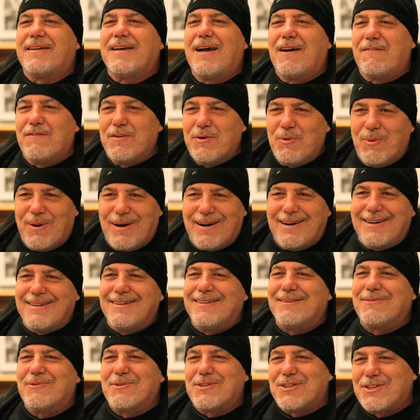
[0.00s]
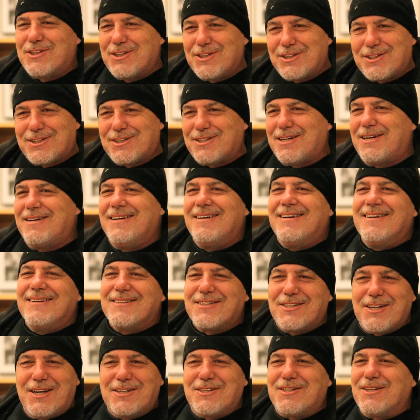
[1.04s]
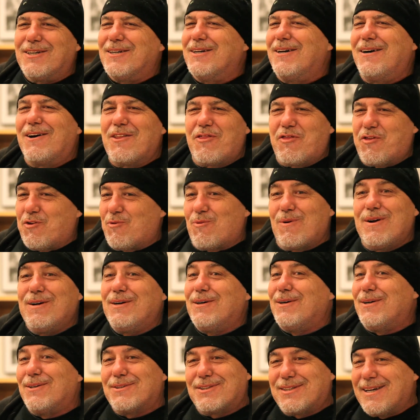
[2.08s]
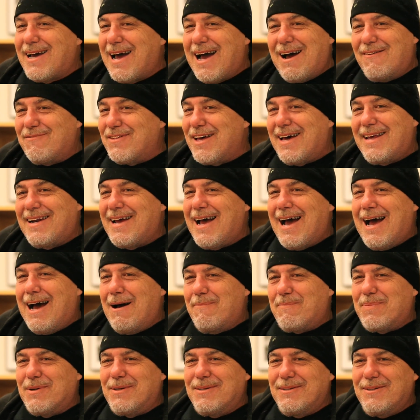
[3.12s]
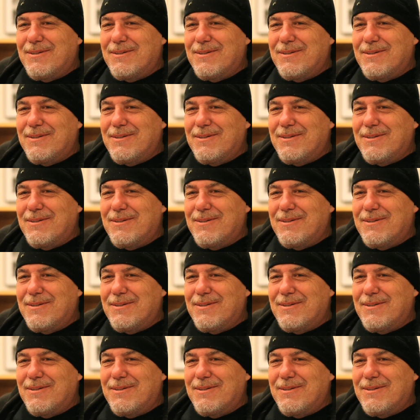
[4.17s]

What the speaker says: everywhere, and it was just such a thrill to have that happen.